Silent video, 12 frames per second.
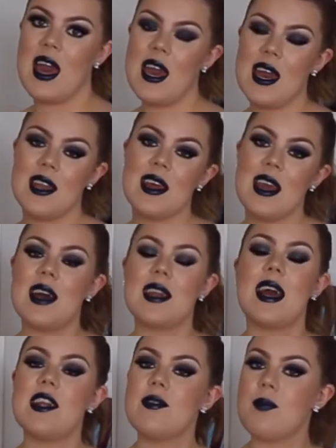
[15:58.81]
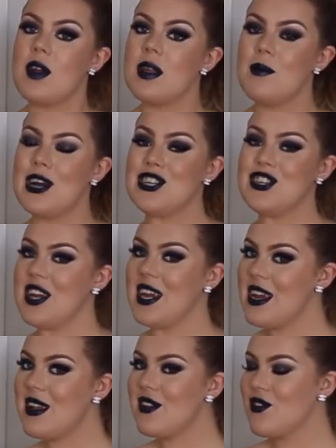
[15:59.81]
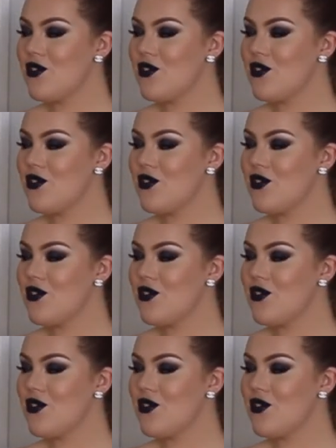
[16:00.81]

And yeah, that's pretty much it.